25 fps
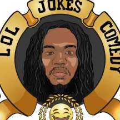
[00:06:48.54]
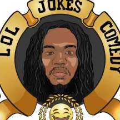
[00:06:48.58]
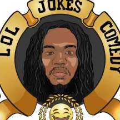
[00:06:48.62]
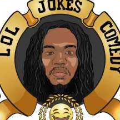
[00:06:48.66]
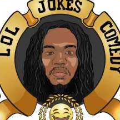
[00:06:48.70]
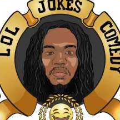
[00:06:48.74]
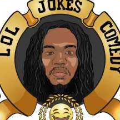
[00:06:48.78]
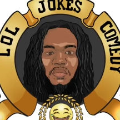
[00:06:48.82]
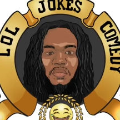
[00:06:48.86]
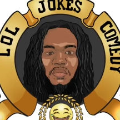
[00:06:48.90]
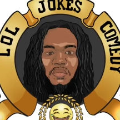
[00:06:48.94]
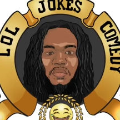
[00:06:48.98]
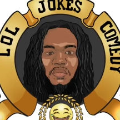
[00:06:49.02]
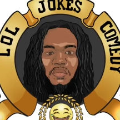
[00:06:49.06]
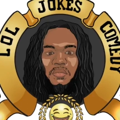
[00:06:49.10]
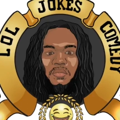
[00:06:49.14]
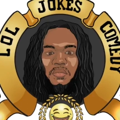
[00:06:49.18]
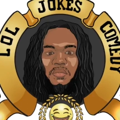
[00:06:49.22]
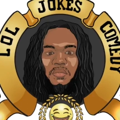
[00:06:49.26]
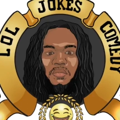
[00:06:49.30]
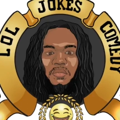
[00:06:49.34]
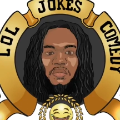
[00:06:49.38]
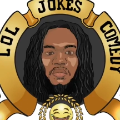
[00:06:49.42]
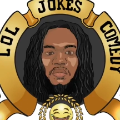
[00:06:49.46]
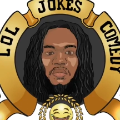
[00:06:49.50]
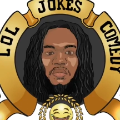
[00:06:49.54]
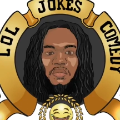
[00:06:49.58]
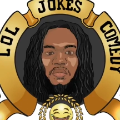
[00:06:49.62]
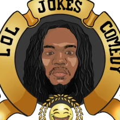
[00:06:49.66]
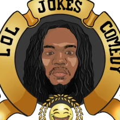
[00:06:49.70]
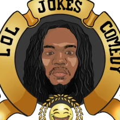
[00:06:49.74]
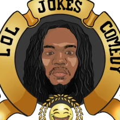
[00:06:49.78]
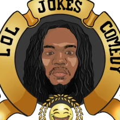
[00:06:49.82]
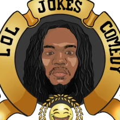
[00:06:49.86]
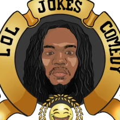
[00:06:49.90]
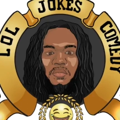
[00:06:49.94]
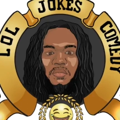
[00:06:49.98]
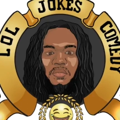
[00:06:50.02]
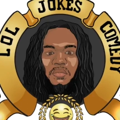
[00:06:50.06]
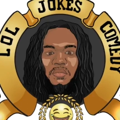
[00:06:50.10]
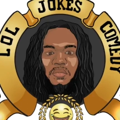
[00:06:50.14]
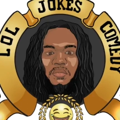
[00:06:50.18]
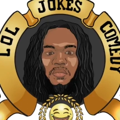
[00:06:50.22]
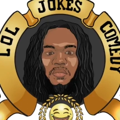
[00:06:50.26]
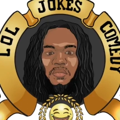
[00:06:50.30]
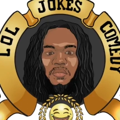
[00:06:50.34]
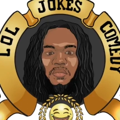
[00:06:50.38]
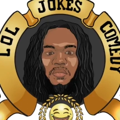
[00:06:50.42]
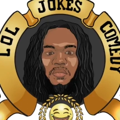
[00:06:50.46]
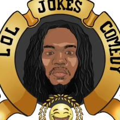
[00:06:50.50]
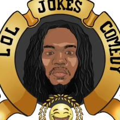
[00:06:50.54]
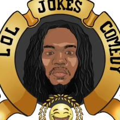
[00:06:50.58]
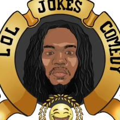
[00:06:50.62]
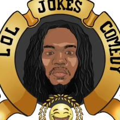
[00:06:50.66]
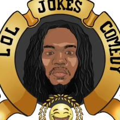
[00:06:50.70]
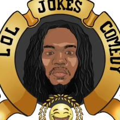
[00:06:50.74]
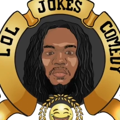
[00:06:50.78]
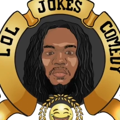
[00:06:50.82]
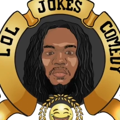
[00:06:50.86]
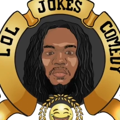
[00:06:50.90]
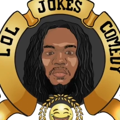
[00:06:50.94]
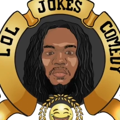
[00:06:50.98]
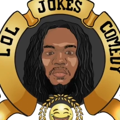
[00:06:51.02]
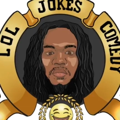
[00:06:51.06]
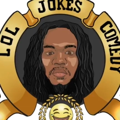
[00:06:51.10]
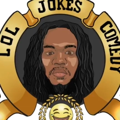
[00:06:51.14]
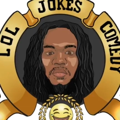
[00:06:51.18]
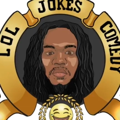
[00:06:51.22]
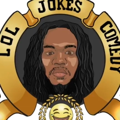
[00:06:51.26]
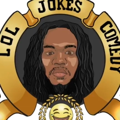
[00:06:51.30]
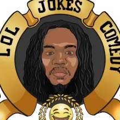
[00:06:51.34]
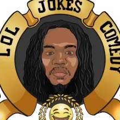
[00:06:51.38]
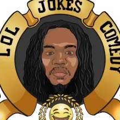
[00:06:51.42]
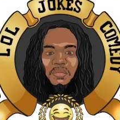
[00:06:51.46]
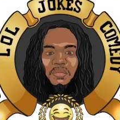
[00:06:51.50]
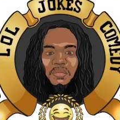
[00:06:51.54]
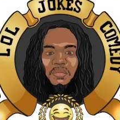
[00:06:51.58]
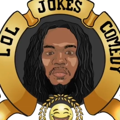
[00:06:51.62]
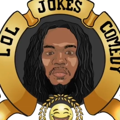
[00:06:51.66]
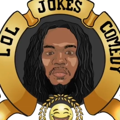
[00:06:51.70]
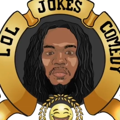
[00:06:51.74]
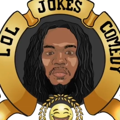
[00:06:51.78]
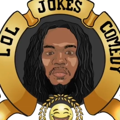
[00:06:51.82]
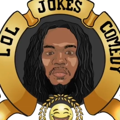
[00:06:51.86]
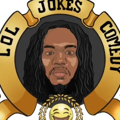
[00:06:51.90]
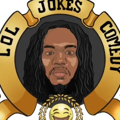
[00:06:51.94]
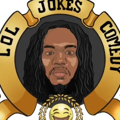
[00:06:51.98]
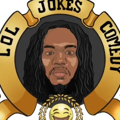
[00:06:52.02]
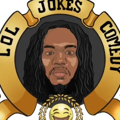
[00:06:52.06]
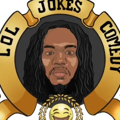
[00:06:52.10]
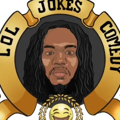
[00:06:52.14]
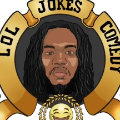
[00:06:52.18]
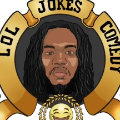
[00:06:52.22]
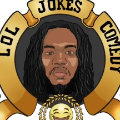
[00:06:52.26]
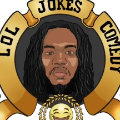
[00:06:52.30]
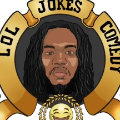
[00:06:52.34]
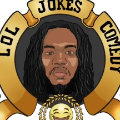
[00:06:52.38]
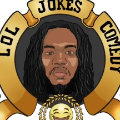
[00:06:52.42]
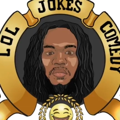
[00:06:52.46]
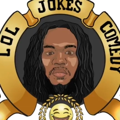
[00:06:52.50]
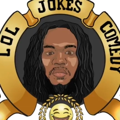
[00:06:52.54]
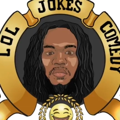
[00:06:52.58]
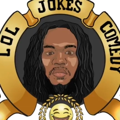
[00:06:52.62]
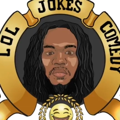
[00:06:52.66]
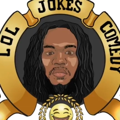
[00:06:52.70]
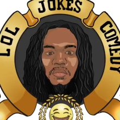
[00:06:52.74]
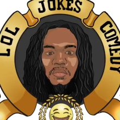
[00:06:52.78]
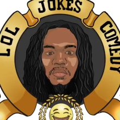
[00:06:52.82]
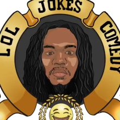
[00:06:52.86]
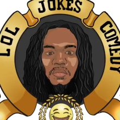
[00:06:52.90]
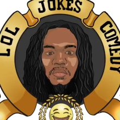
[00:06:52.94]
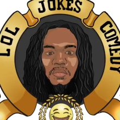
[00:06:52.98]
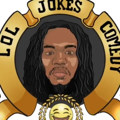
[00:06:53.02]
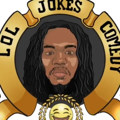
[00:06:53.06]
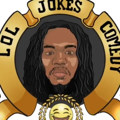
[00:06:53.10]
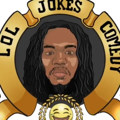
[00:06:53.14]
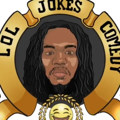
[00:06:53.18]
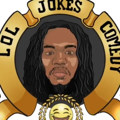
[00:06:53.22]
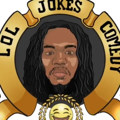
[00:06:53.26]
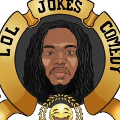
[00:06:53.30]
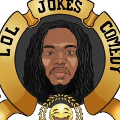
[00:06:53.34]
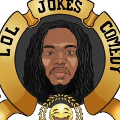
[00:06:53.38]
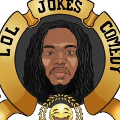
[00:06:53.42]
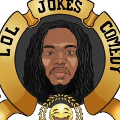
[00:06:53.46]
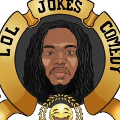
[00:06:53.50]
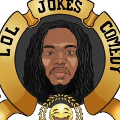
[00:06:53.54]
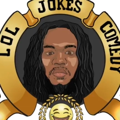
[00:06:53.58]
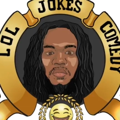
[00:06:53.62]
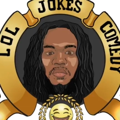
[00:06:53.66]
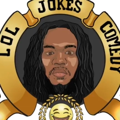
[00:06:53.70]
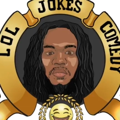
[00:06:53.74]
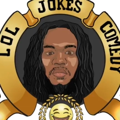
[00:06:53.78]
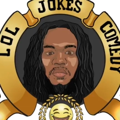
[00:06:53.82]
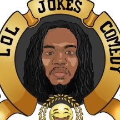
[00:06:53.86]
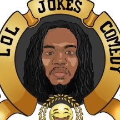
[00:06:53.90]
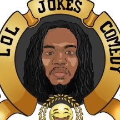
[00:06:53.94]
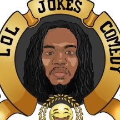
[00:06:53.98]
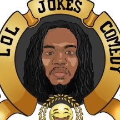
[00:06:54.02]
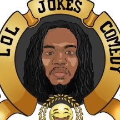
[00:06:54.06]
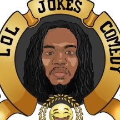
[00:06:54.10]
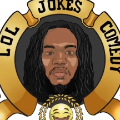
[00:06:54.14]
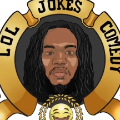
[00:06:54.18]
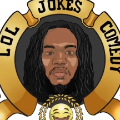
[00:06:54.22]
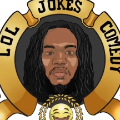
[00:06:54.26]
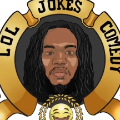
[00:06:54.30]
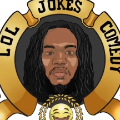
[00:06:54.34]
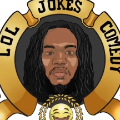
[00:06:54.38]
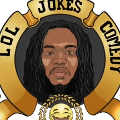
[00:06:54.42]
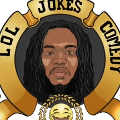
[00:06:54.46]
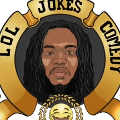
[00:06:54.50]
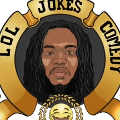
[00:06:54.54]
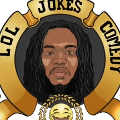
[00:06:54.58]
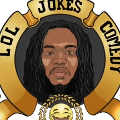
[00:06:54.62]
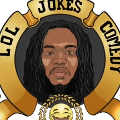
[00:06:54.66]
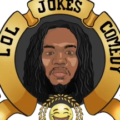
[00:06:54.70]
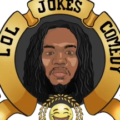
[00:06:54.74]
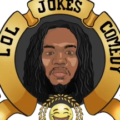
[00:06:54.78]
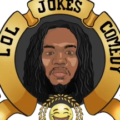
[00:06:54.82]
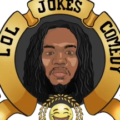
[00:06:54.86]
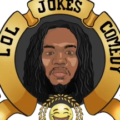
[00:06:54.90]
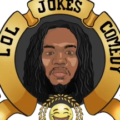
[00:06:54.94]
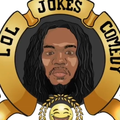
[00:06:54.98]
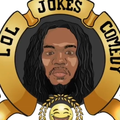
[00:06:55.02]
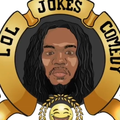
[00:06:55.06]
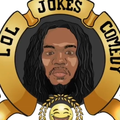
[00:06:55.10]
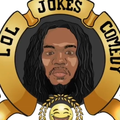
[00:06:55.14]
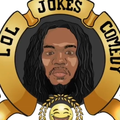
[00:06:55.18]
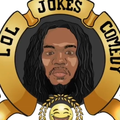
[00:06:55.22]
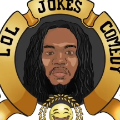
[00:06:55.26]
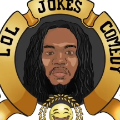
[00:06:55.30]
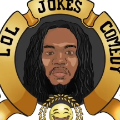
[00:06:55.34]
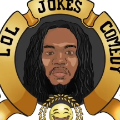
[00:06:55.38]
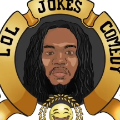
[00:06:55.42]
(no lip movement)